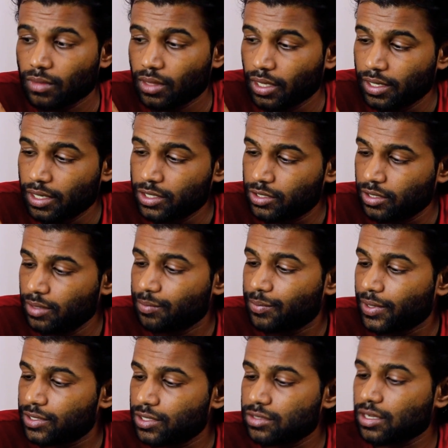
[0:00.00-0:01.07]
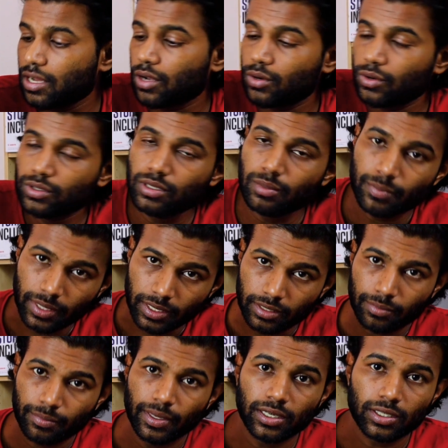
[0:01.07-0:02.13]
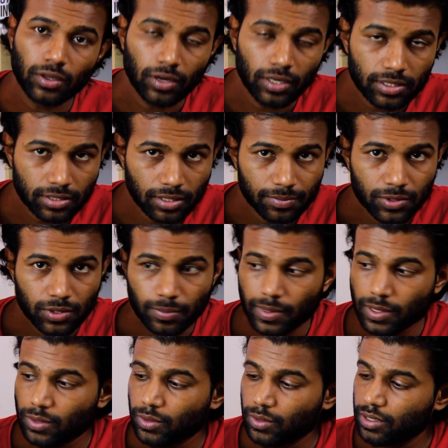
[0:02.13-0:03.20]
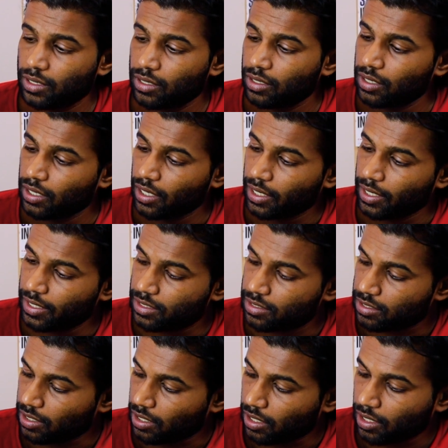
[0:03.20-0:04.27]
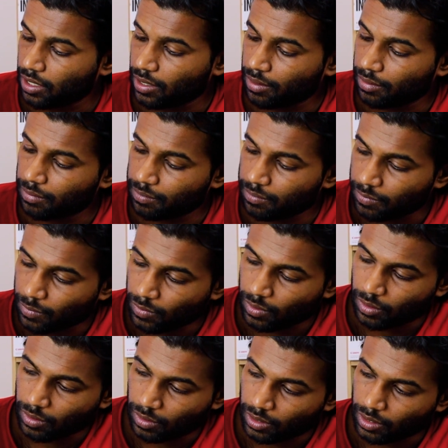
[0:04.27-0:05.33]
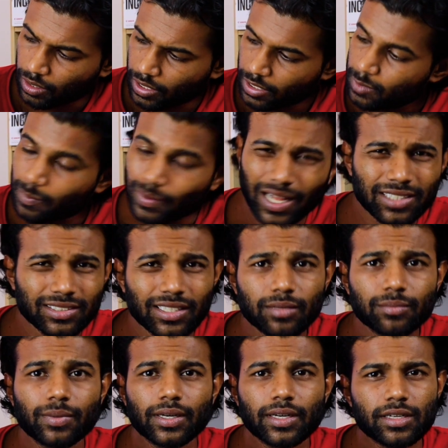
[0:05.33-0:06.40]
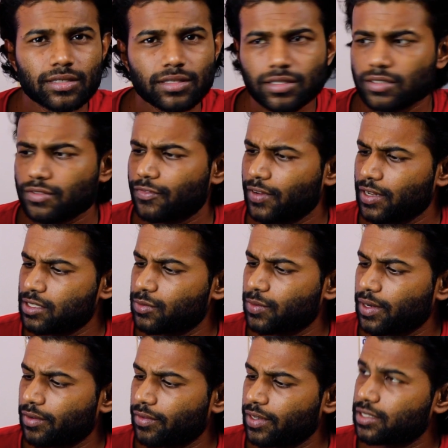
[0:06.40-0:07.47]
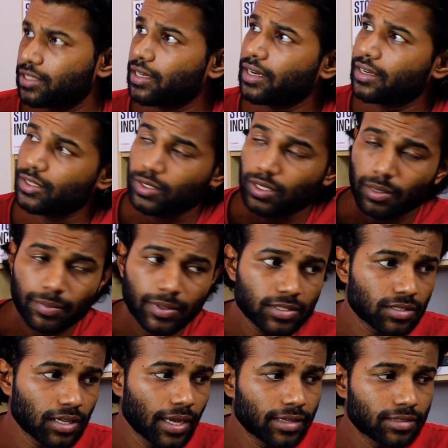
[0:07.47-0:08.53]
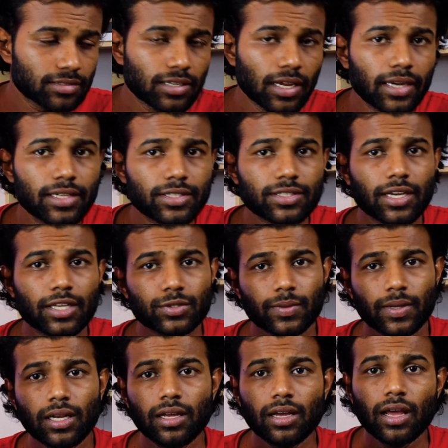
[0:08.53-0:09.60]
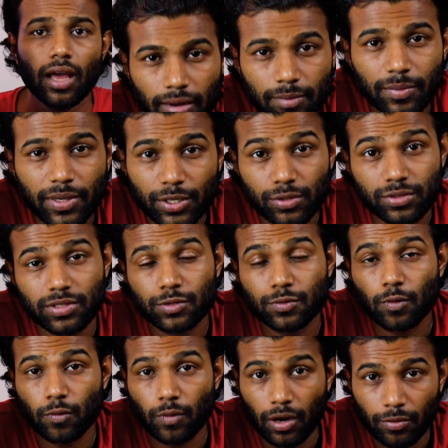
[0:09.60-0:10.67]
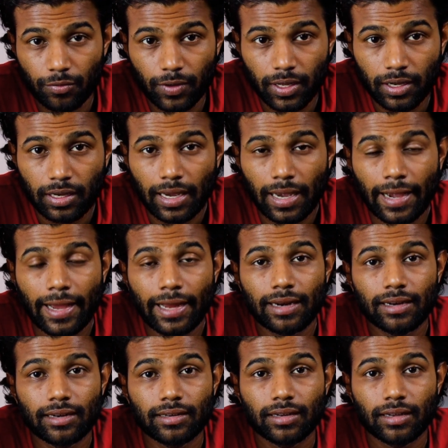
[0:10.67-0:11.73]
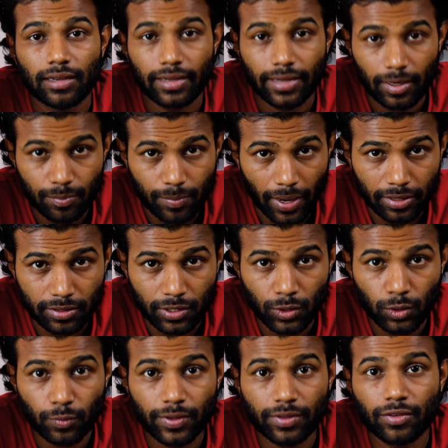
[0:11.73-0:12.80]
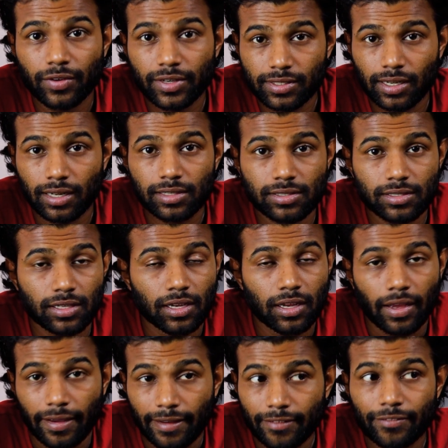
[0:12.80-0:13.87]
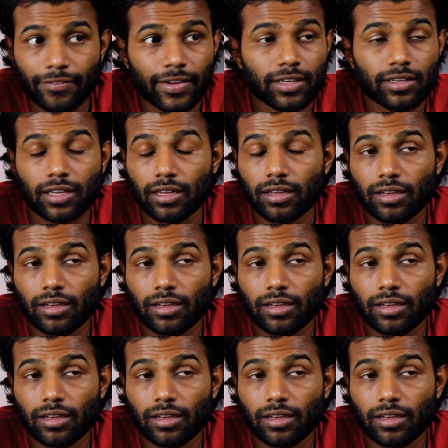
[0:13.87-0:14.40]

the initial impressions are good. The build quality seems to be good. It's plastic, but it feels very rigid and a bit stylish as well. Let me use this for 1 week and get back to you with the results if it